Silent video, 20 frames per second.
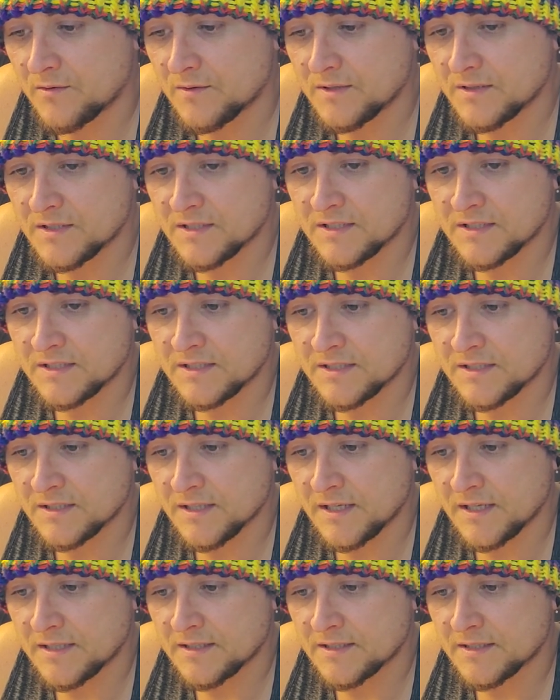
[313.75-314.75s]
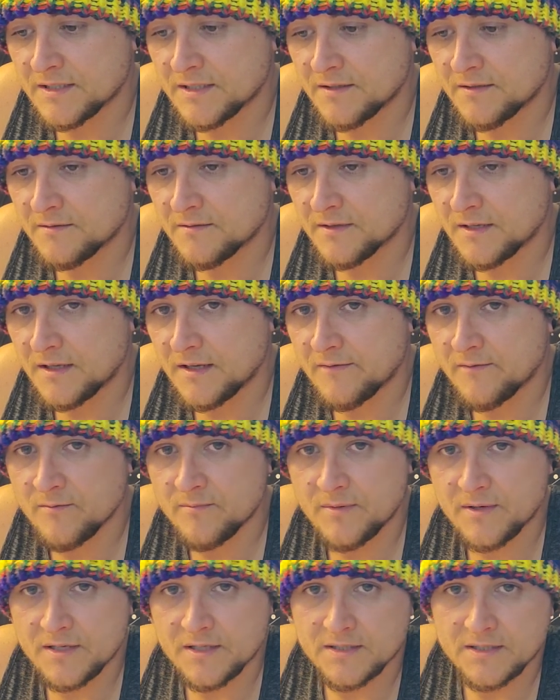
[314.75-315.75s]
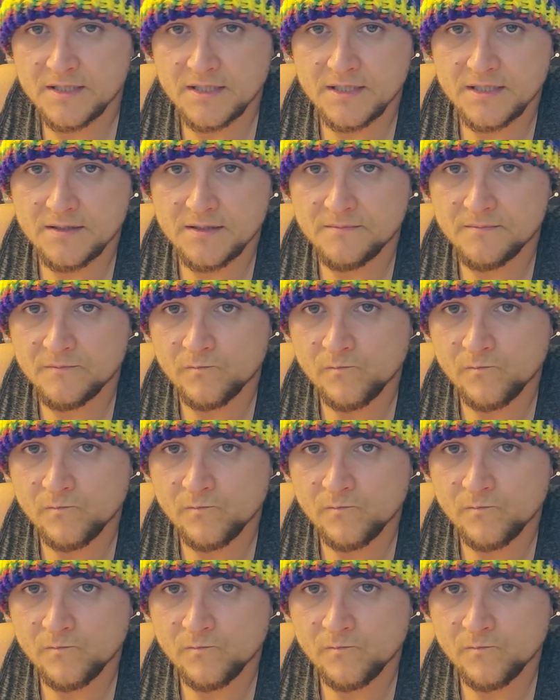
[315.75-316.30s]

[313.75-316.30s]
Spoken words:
this is his legacy that everybody's in.